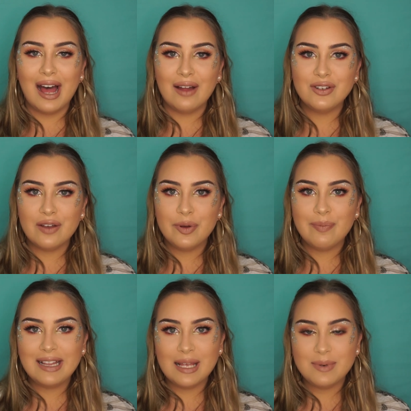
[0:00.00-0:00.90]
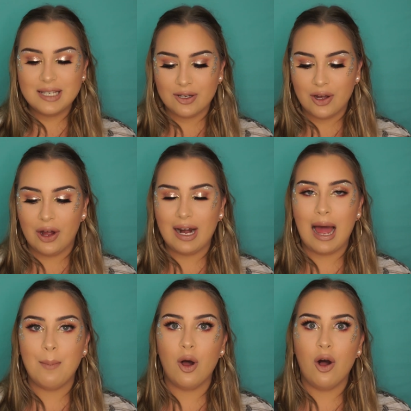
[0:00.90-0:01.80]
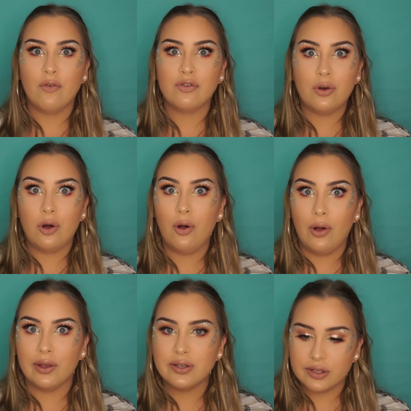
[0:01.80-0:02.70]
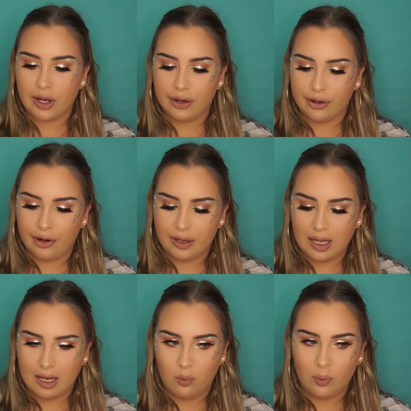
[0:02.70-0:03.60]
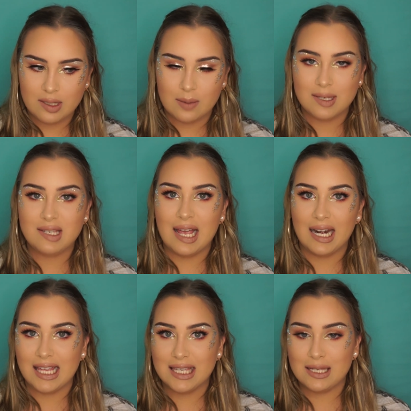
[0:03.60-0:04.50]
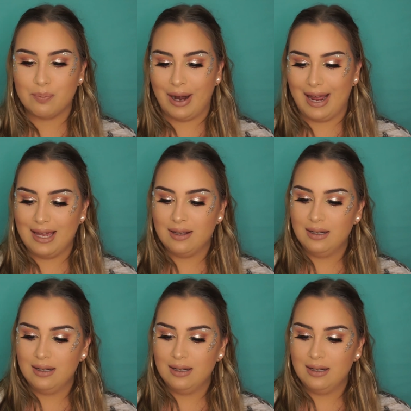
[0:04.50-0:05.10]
After I put my lipstick on, I'm of course gonna go in with some setting spray.